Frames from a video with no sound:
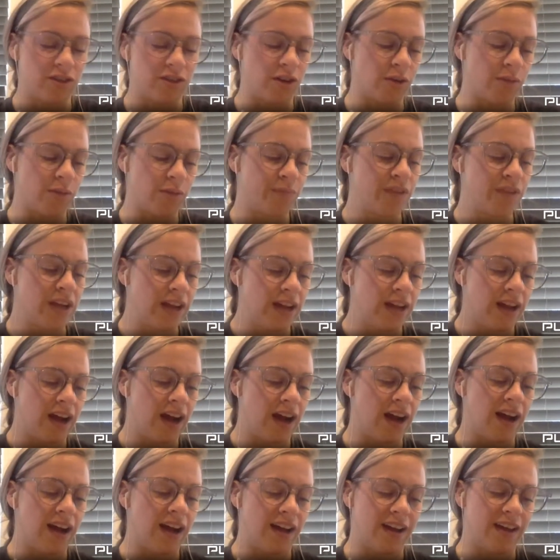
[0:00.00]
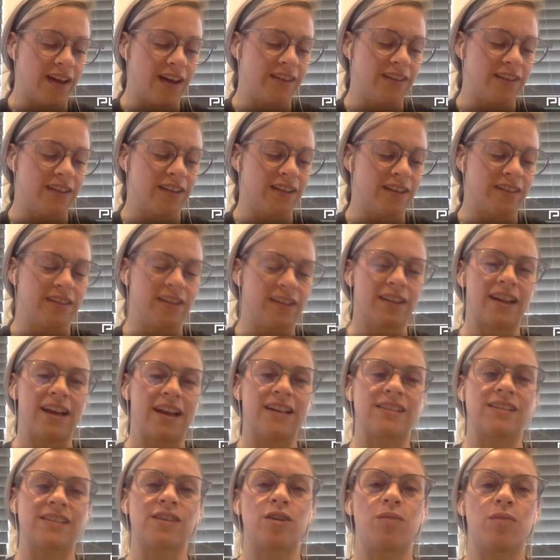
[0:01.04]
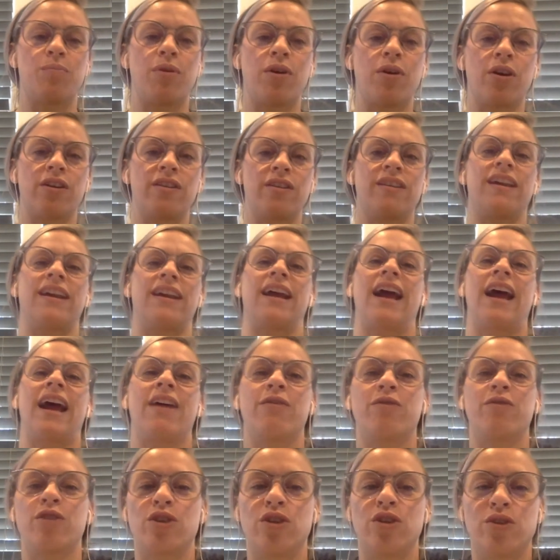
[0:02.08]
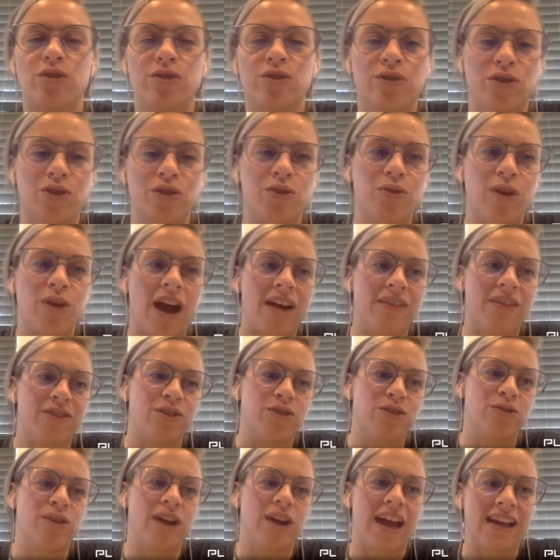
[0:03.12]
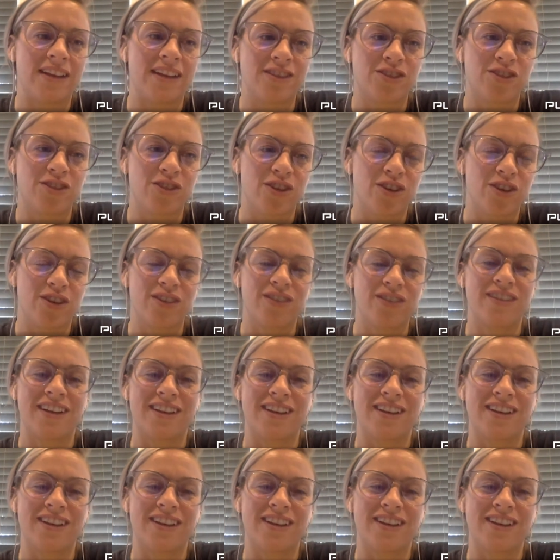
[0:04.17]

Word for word: So the last little part that I have for you, you have to answer.